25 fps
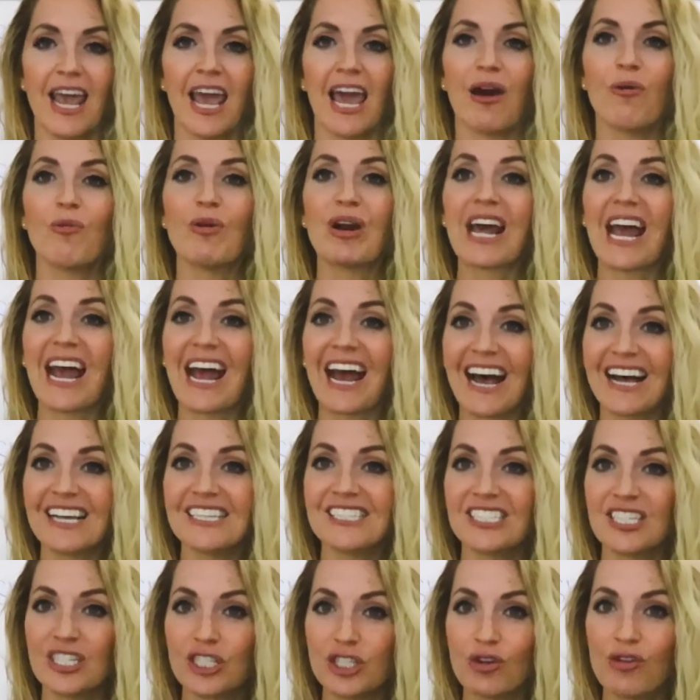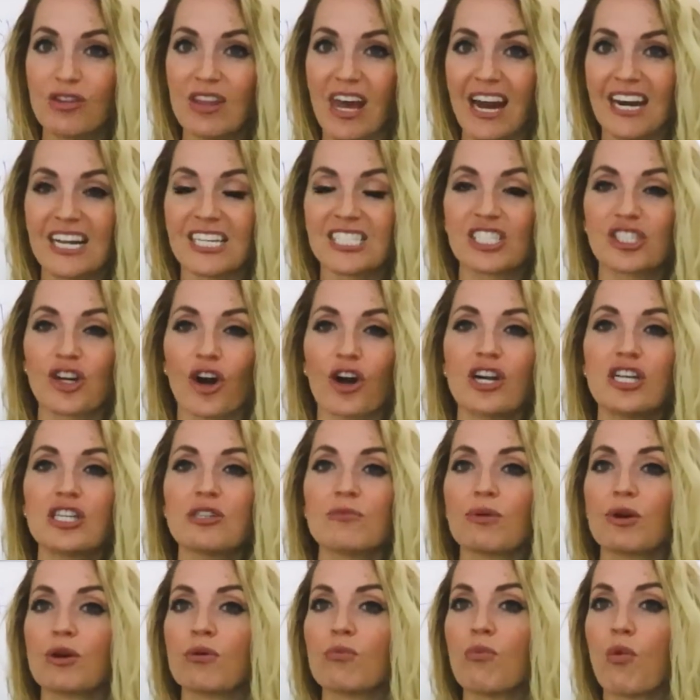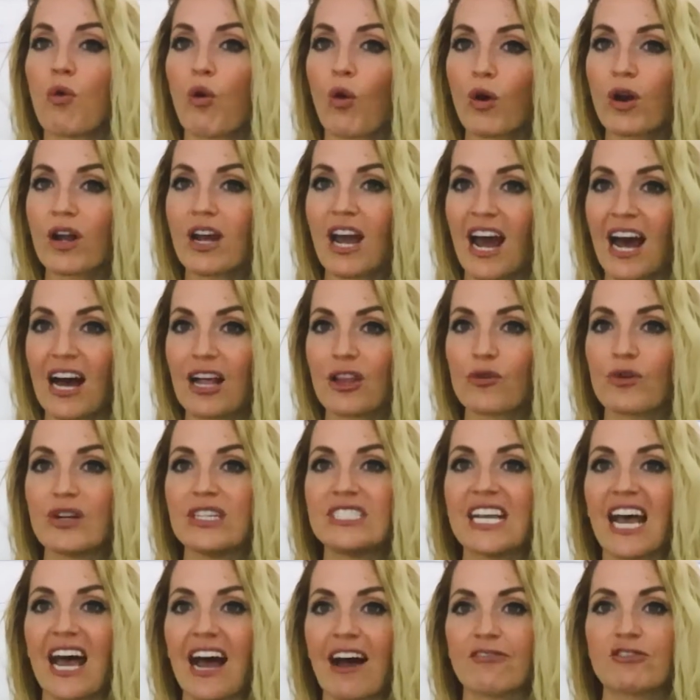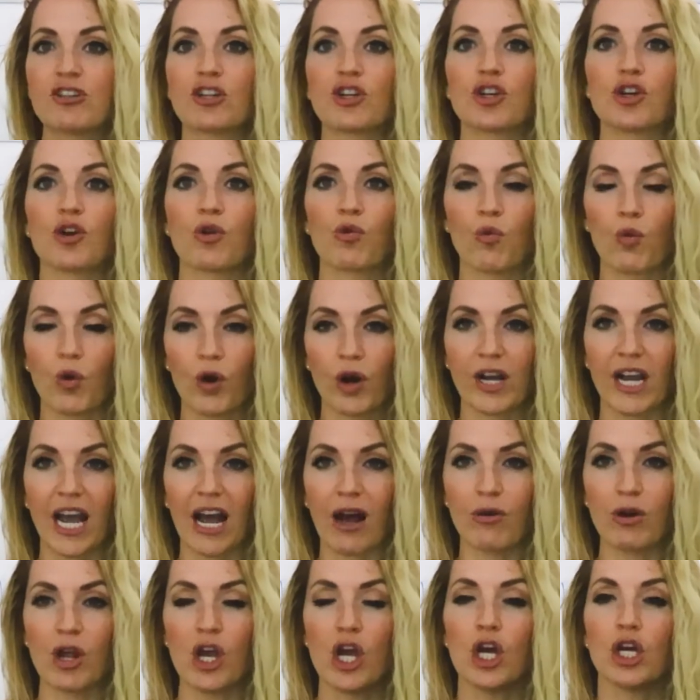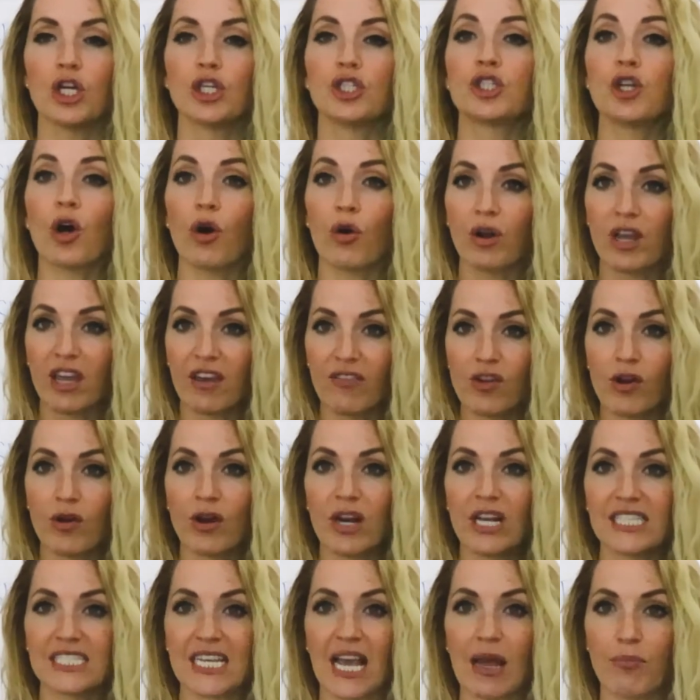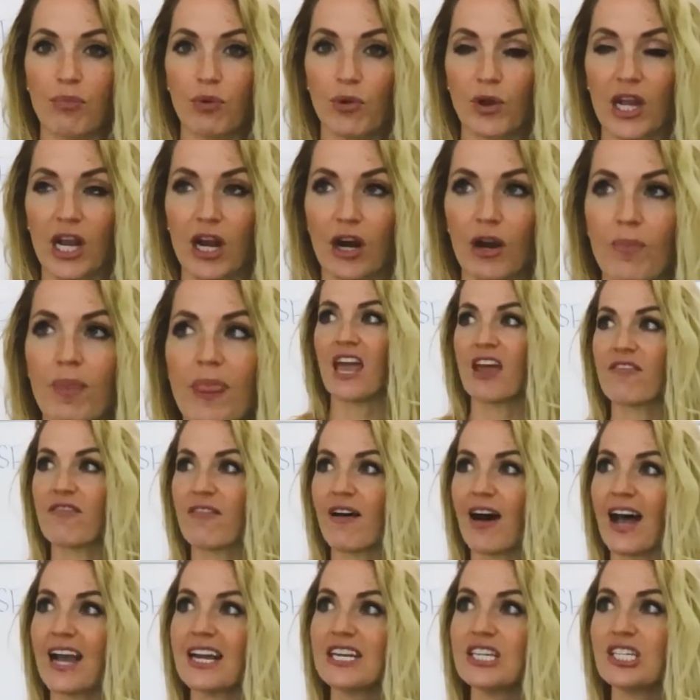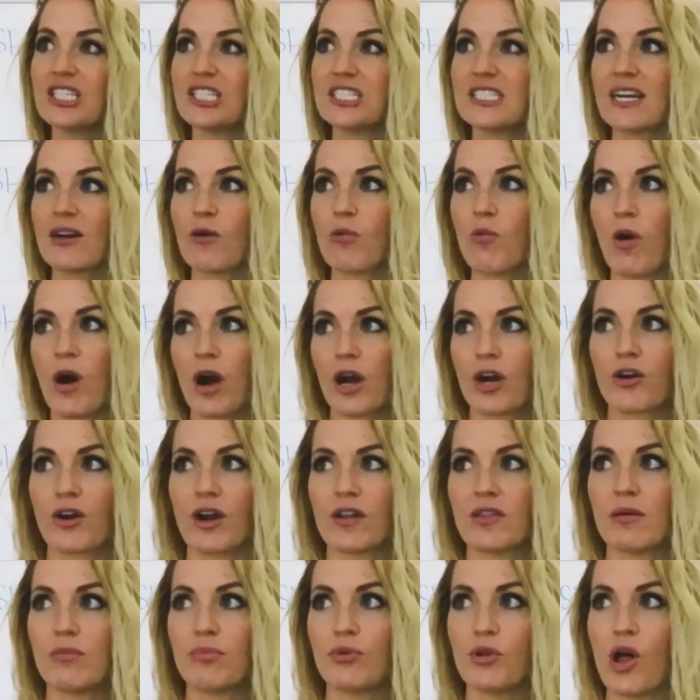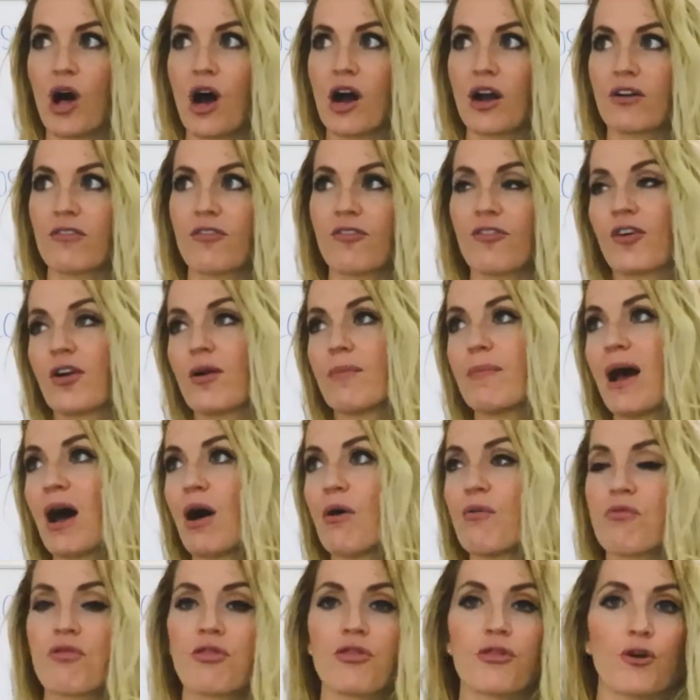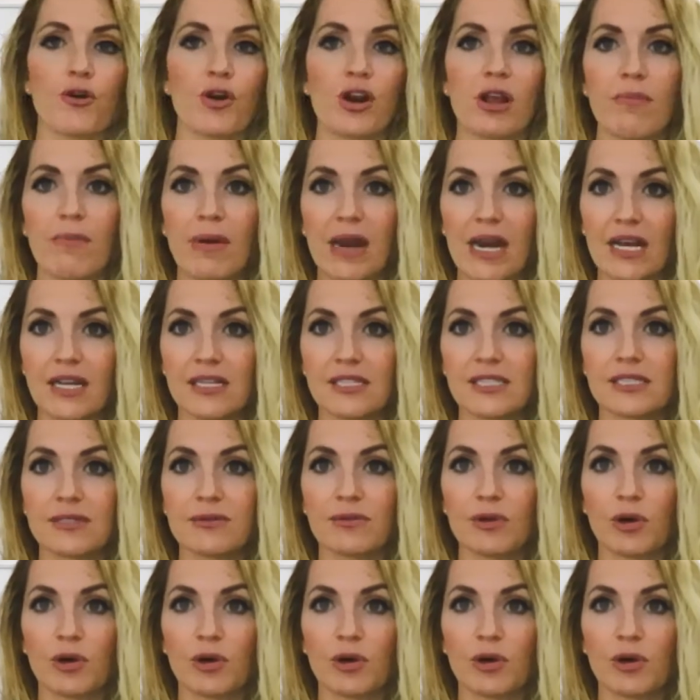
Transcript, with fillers: And when it has to do that, it's starting to burn more calories after your workout. So I'll give you an example here. If I just did a walk around the block for about 30 minutes,